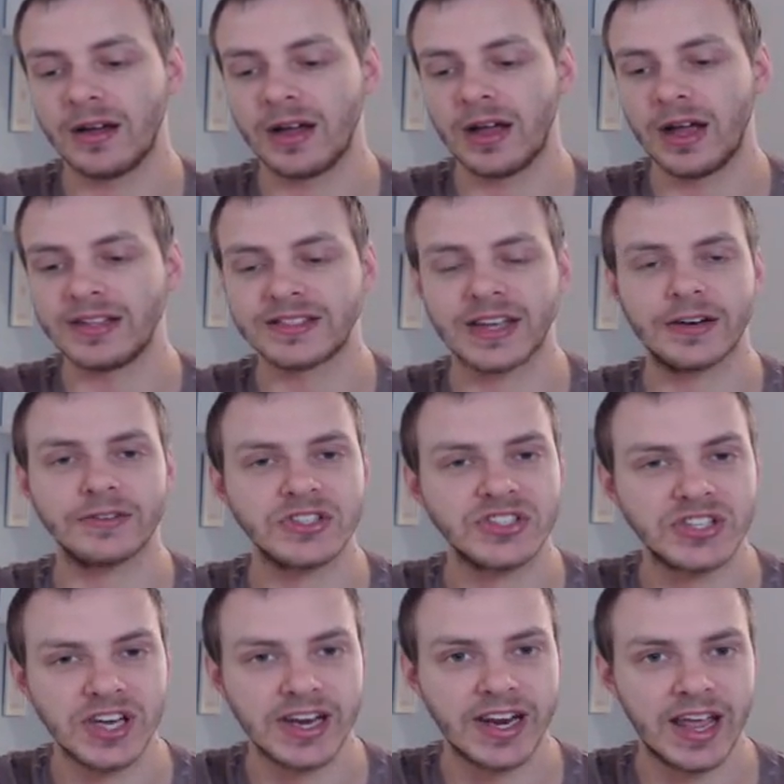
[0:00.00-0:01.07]
instead of just
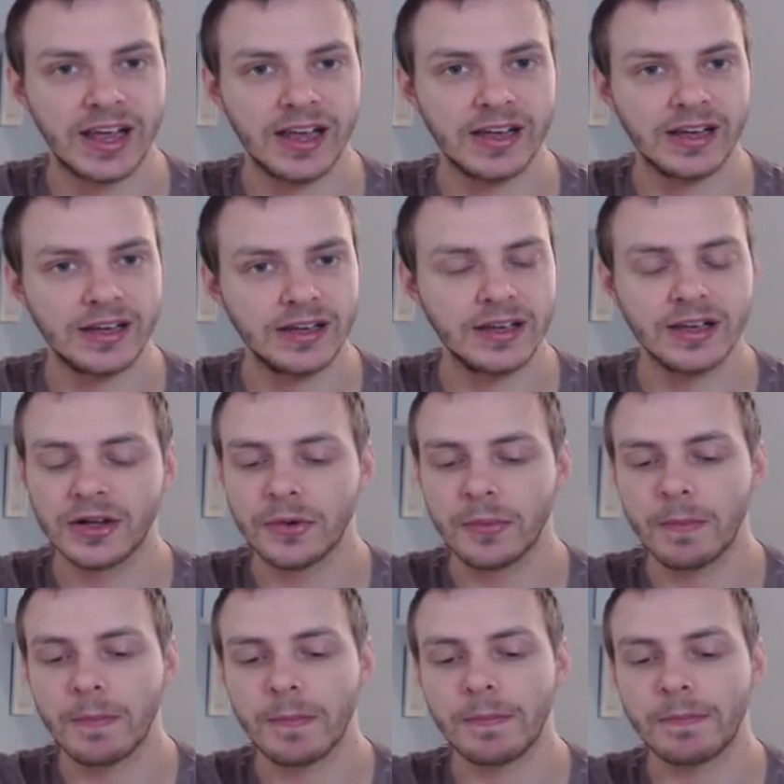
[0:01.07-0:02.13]
sitting here.
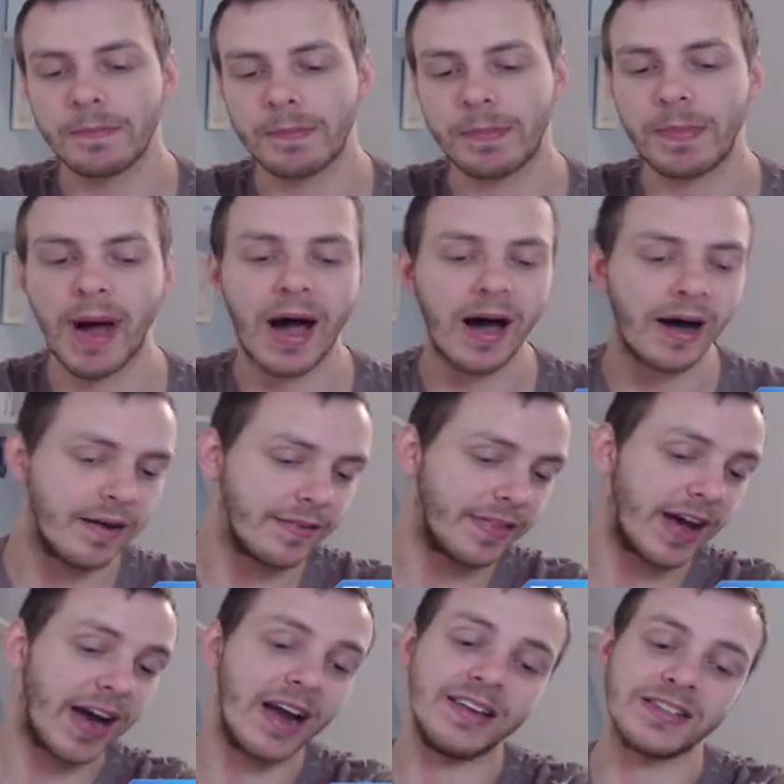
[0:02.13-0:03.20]
But
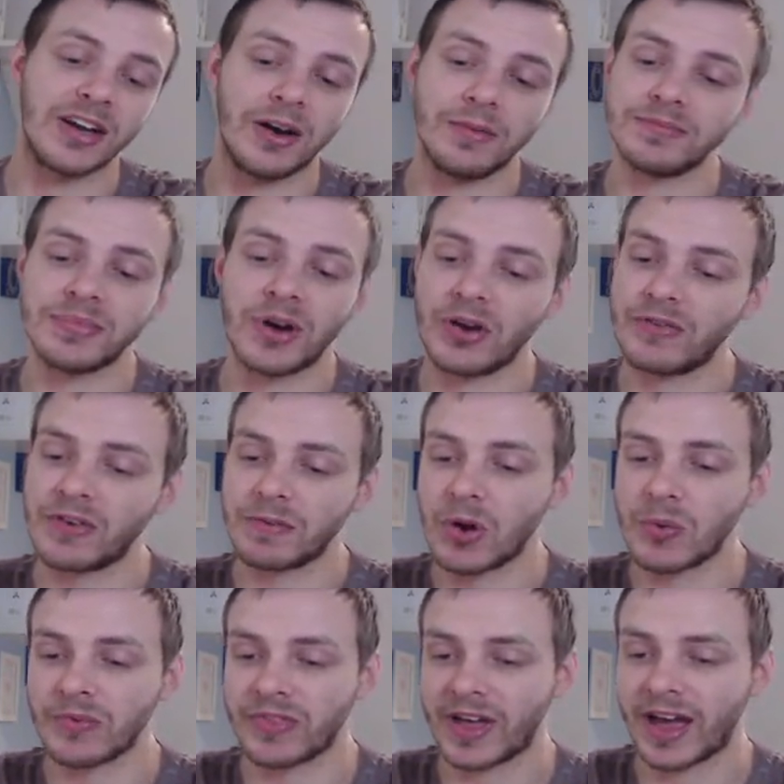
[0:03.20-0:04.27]
that is, I'm over the moon
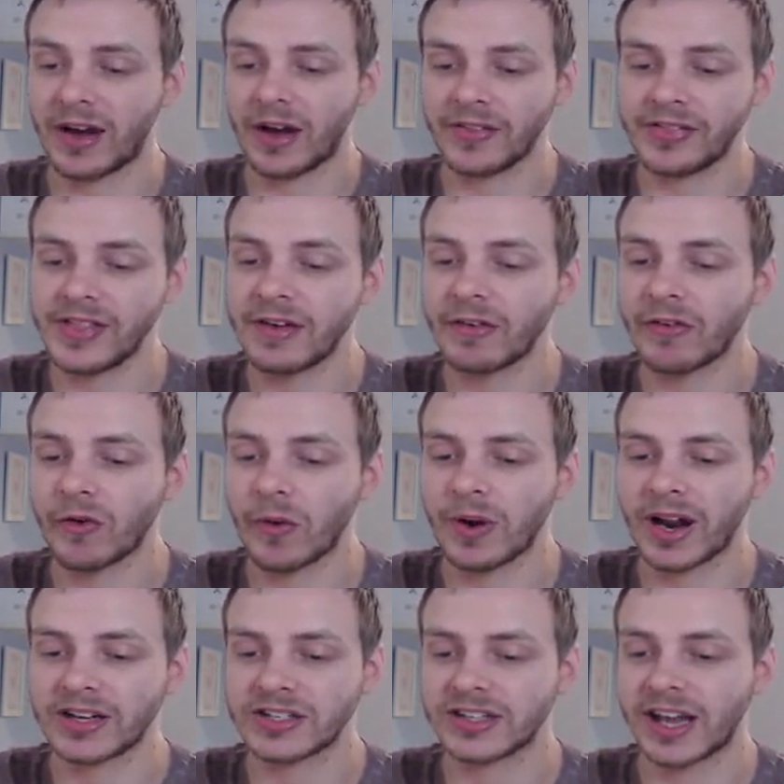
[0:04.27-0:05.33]
with that. I'd never thought we'd
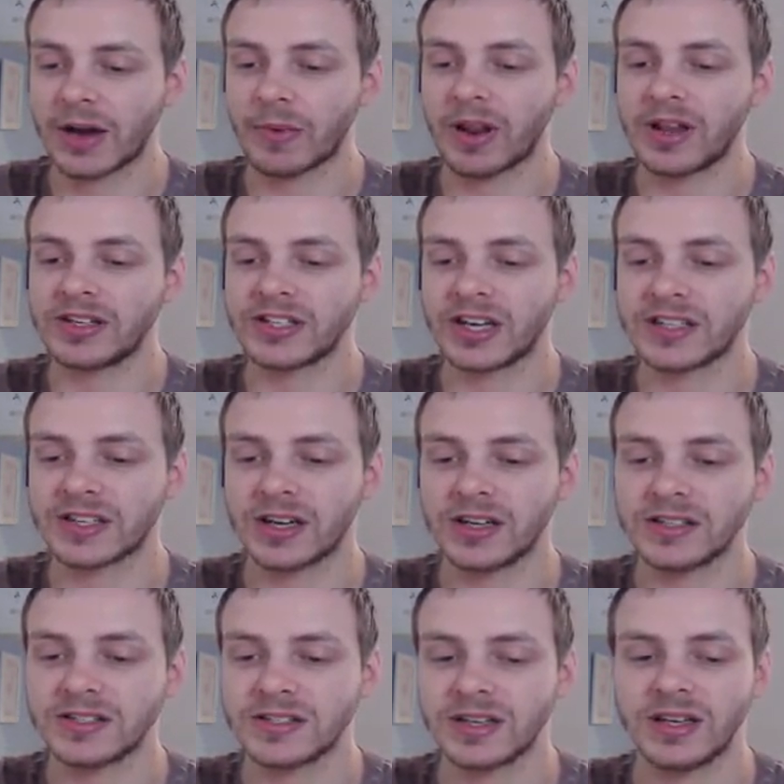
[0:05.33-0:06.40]
actually get one of the chase
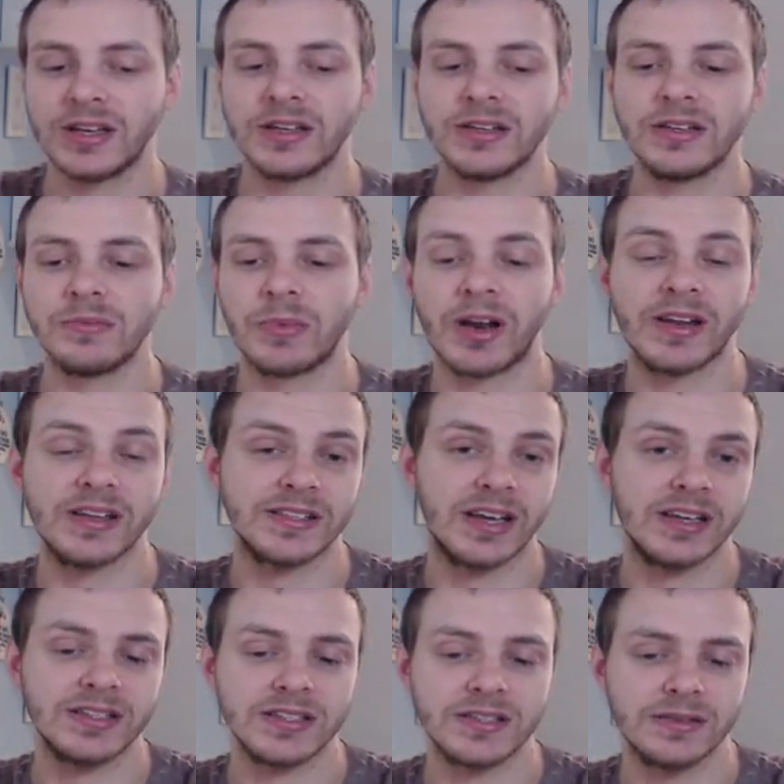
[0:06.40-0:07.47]
cards in one of the
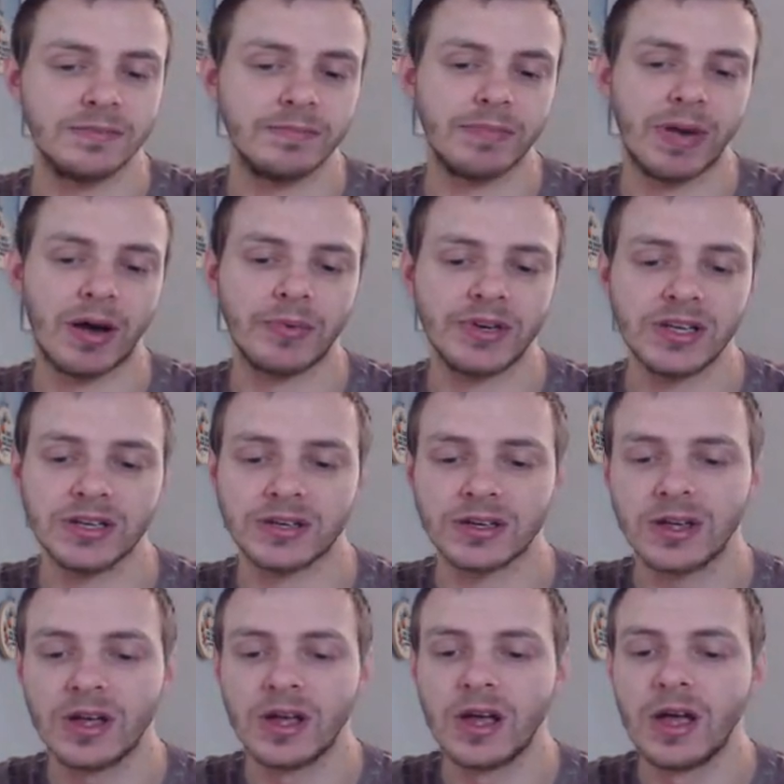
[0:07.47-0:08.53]
sets, but we did.
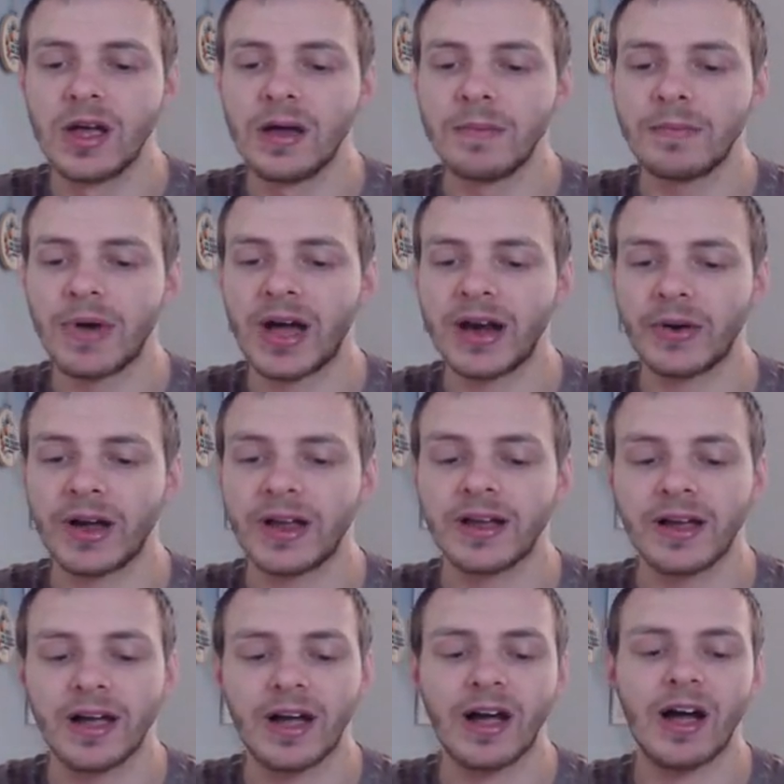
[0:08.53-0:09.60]
But anyway,
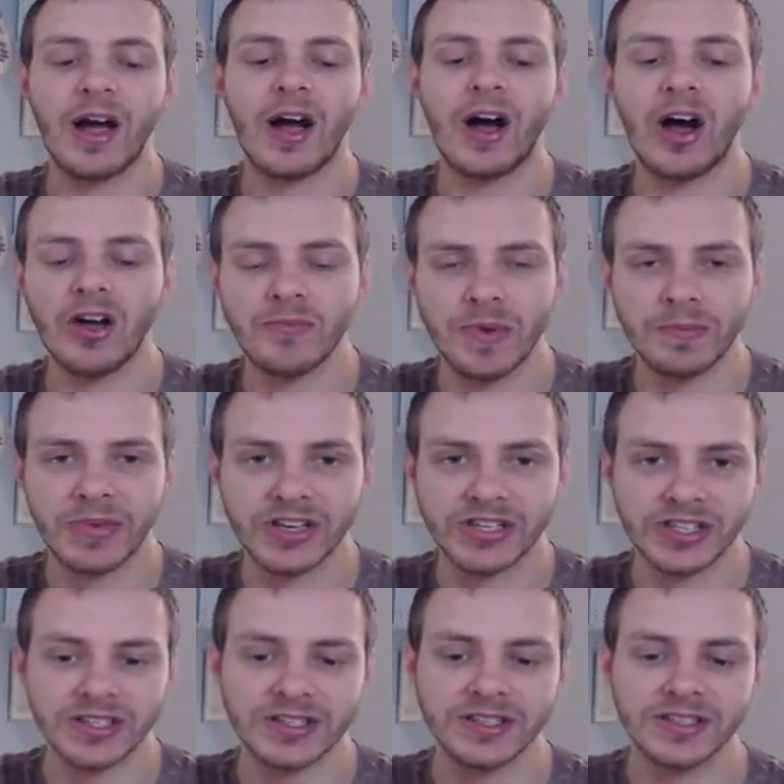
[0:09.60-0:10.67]
I've been
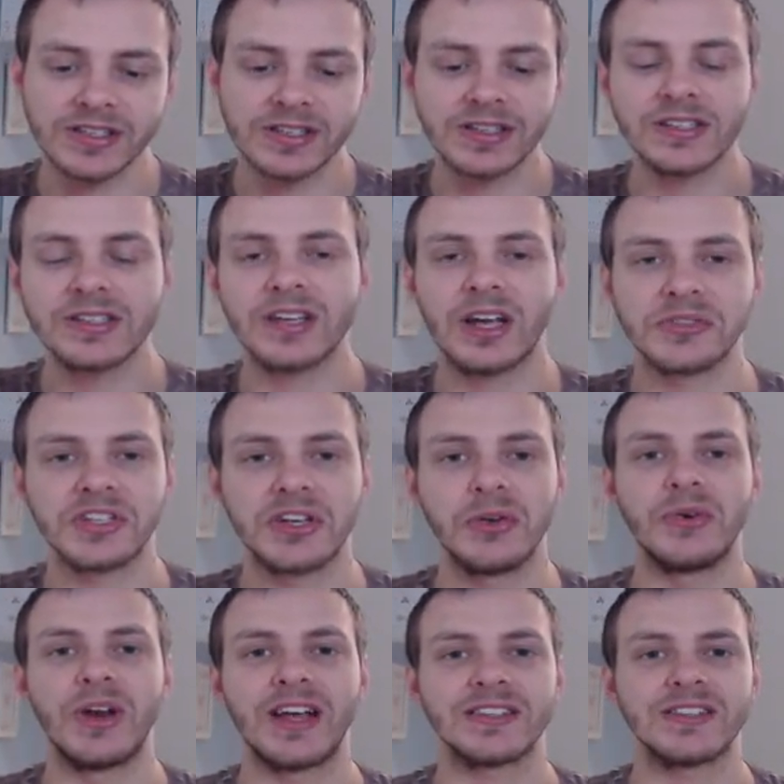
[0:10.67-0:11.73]
Pigeon. I'll see you all
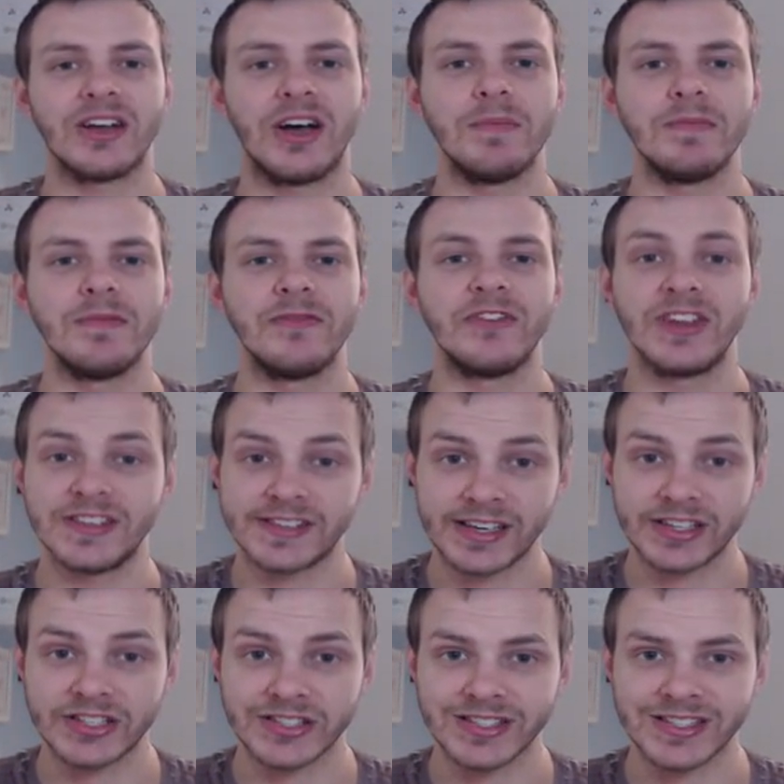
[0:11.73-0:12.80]
next time for the
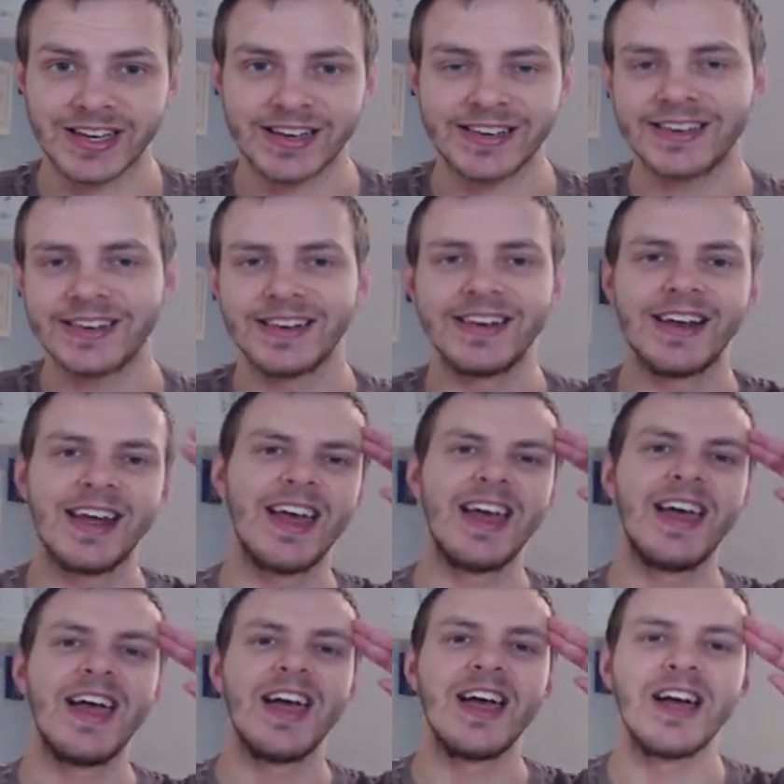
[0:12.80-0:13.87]
Zacian Tin.
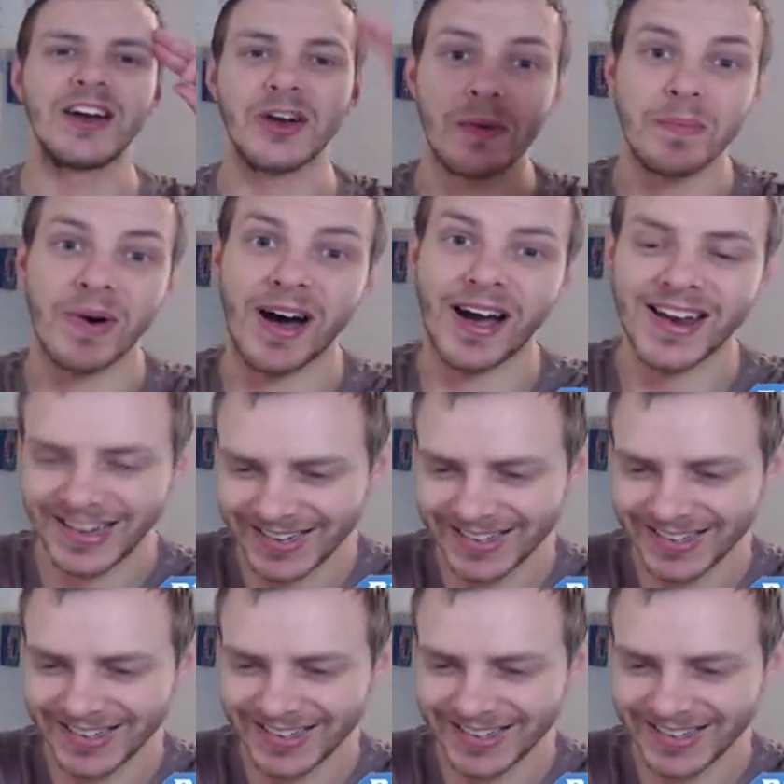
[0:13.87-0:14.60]
Goodbye.